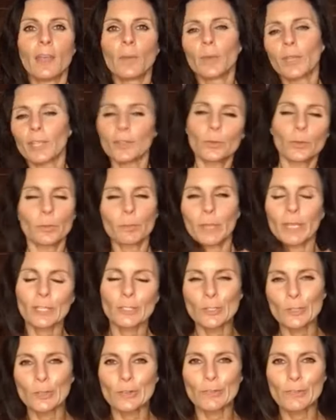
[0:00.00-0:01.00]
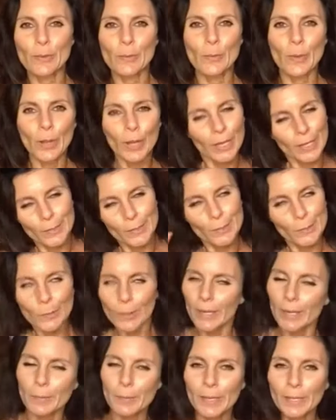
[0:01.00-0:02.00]
We can do a picture if we want, a
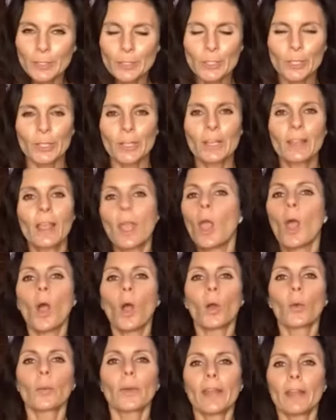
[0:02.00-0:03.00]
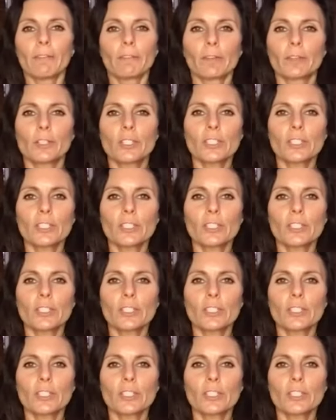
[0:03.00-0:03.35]
sweaty picture or whatever.